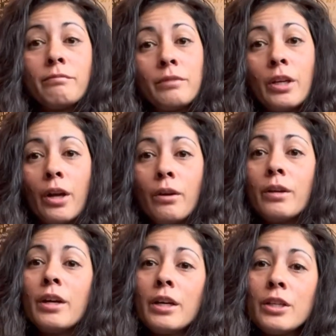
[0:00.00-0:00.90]
you know,
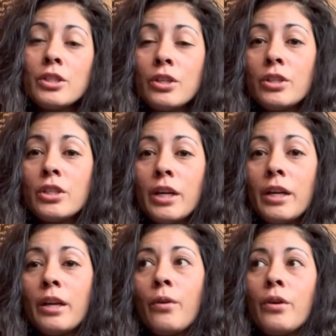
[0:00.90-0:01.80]
search
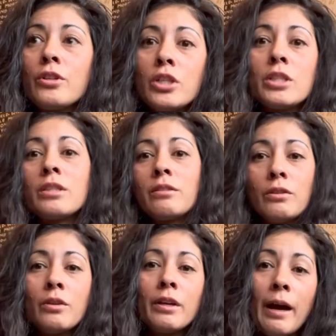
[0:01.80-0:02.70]
it, or just,
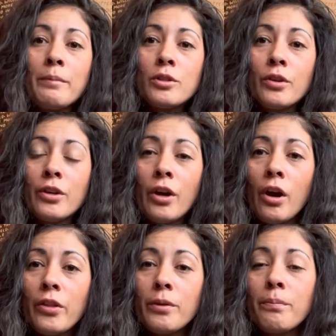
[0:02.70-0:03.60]
you can, I'm sure there are
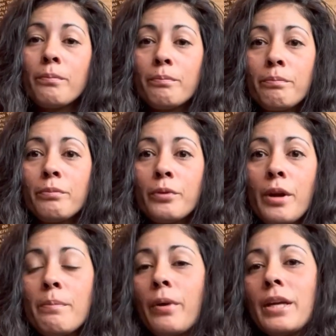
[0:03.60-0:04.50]
other
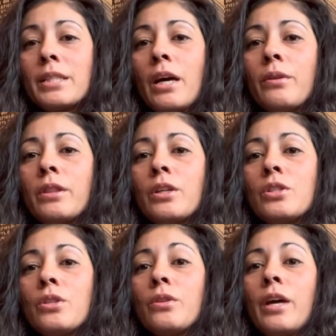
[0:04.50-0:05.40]
great brands out there
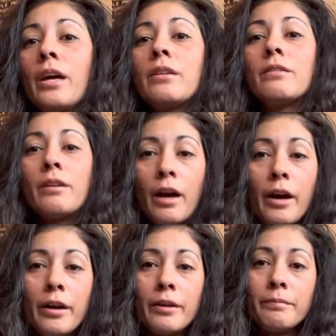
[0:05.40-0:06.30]
too that
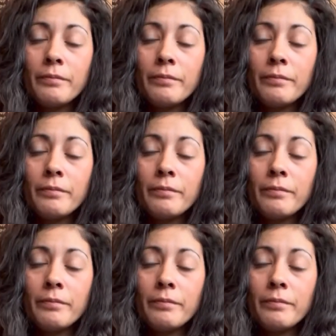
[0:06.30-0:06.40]
are